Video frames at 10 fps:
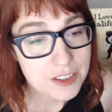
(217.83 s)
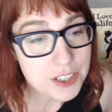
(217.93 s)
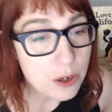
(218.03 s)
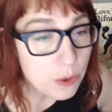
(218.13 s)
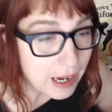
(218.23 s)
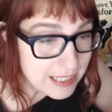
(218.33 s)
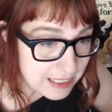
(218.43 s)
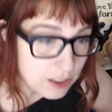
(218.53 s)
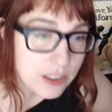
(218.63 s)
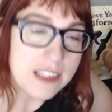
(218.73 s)
So I
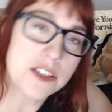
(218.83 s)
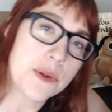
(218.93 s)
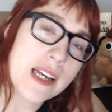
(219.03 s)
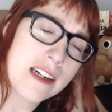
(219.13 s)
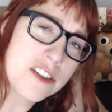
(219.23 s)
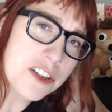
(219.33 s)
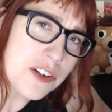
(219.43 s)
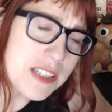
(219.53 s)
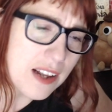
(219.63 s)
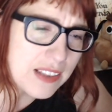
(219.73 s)
did look into it, and it
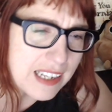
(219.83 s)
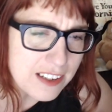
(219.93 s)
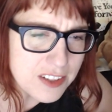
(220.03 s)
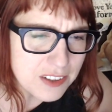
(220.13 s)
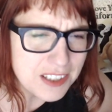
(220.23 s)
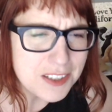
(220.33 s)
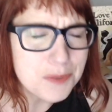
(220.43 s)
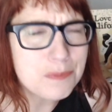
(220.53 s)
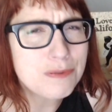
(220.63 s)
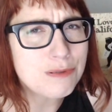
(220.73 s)
turns out the answer is
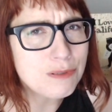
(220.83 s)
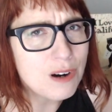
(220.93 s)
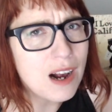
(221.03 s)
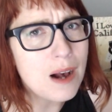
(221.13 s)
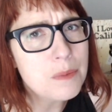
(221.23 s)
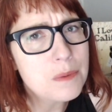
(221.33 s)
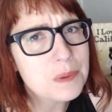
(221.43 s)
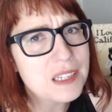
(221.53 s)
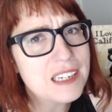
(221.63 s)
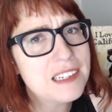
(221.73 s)

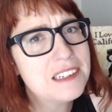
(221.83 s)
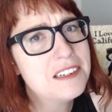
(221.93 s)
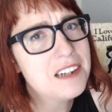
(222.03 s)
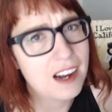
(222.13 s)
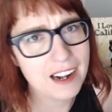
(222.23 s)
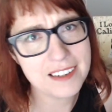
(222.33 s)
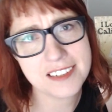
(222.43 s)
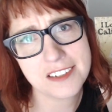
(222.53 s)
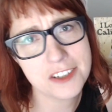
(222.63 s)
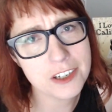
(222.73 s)
probably
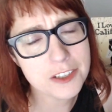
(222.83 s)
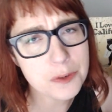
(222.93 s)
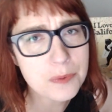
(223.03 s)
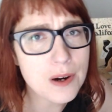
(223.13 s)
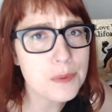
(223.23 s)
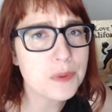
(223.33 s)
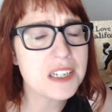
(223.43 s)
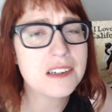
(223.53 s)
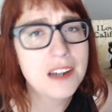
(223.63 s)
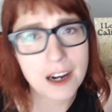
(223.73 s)
not. Sharks are
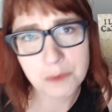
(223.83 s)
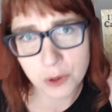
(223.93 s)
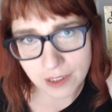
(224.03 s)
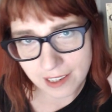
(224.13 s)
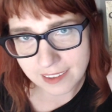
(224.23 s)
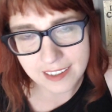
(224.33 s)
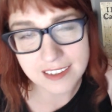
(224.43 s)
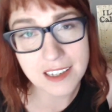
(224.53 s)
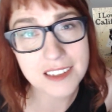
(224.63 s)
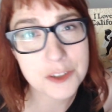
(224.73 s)
probably not more
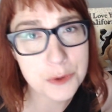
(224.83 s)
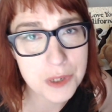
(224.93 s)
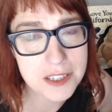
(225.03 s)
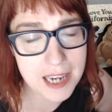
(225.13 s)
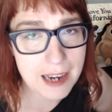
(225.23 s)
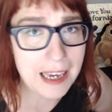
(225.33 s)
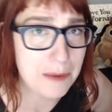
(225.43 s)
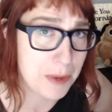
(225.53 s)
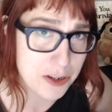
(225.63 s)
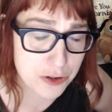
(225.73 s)
likely to attack
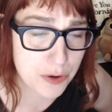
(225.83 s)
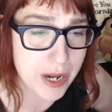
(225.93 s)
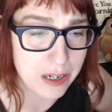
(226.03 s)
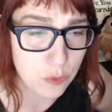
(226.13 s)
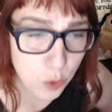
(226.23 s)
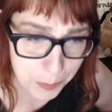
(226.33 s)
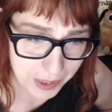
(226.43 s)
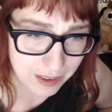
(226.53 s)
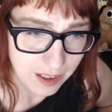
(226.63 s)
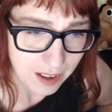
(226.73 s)
a menstruating woman.